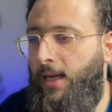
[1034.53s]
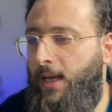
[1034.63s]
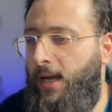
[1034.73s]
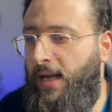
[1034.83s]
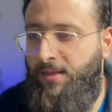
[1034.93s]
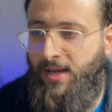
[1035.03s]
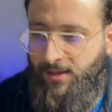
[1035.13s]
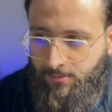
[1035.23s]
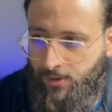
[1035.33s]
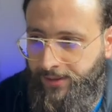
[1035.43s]
And
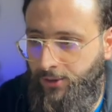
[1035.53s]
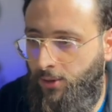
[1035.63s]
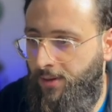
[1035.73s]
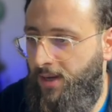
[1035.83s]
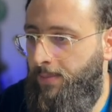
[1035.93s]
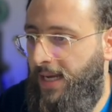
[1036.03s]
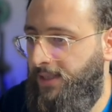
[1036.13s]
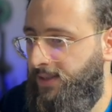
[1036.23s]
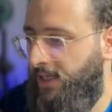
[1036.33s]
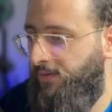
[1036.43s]
then return the base
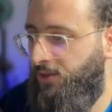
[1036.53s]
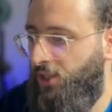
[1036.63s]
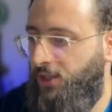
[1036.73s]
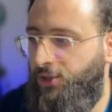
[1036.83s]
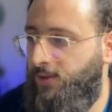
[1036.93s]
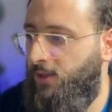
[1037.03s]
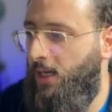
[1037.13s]
save changes.